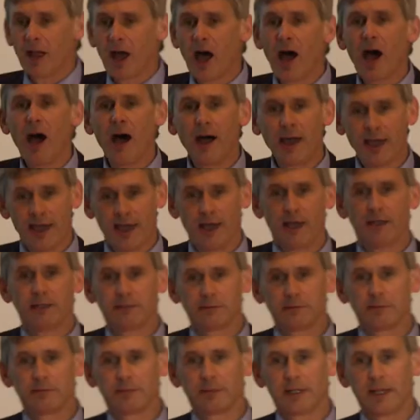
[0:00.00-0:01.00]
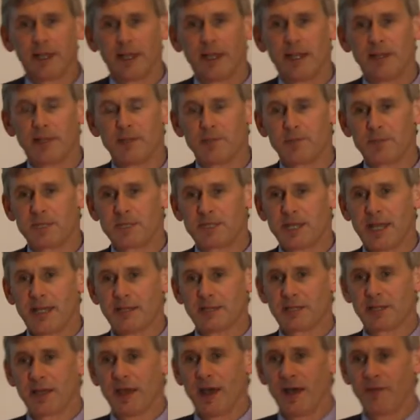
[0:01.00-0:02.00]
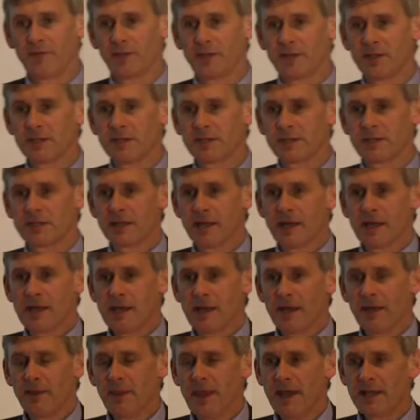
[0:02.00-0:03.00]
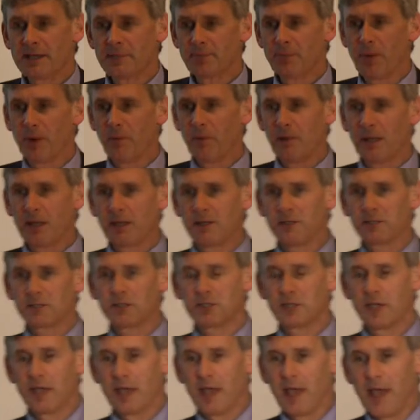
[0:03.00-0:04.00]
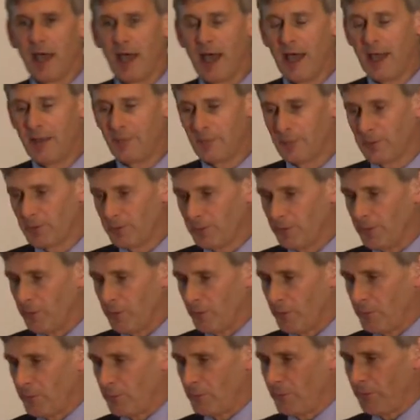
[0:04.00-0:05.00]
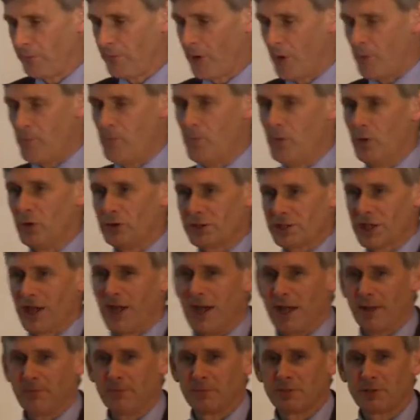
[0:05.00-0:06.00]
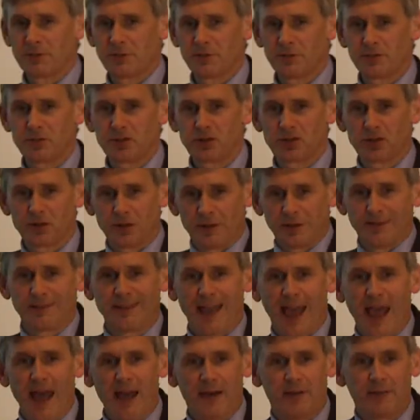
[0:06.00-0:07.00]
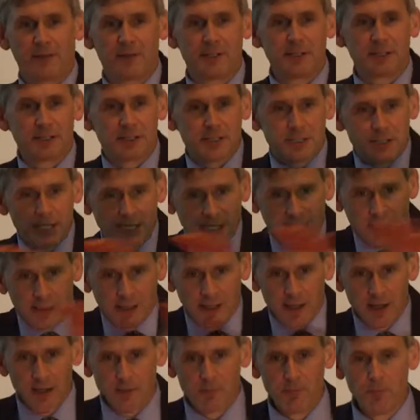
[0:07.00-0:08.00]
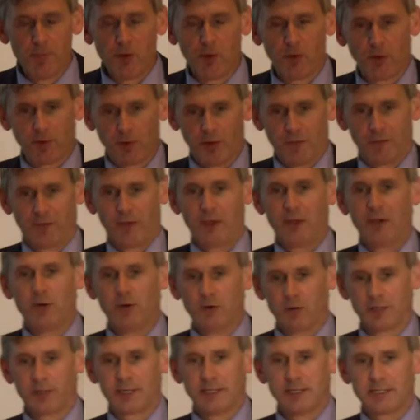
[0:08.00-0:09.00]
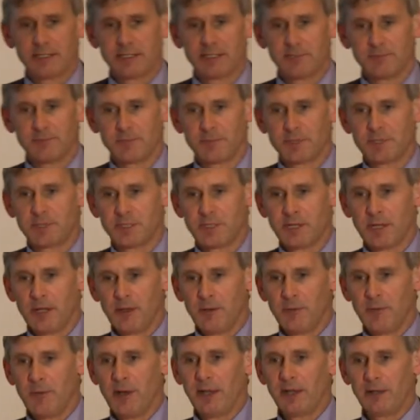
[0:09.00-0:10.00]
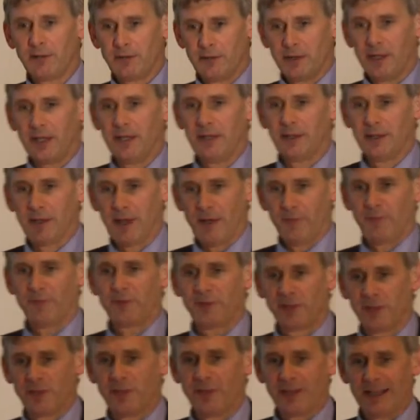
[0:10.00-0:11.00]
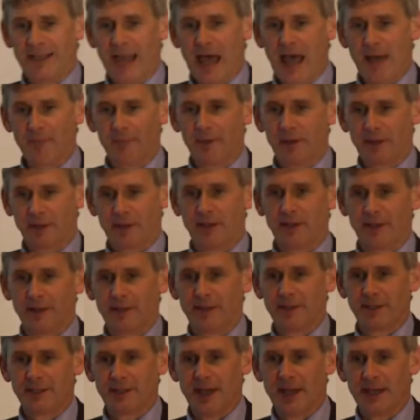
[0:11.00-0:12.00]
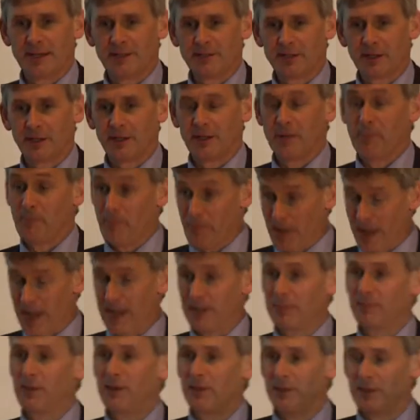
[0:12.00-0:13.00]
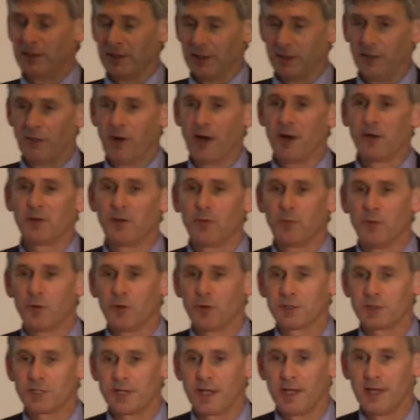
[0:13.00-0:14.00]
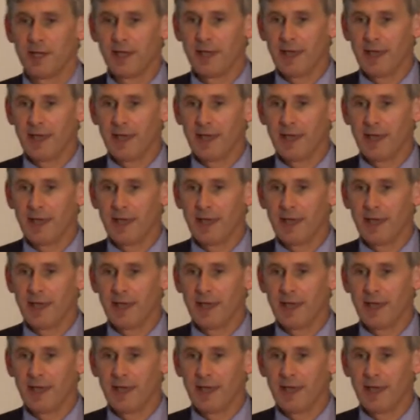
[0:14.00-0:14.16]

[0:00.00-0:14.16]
higher in the percent covers, and that's probably because we've got more time to drill down and see more of the organisms when you're in the comfort of a lab looking at the data compared with you're underwater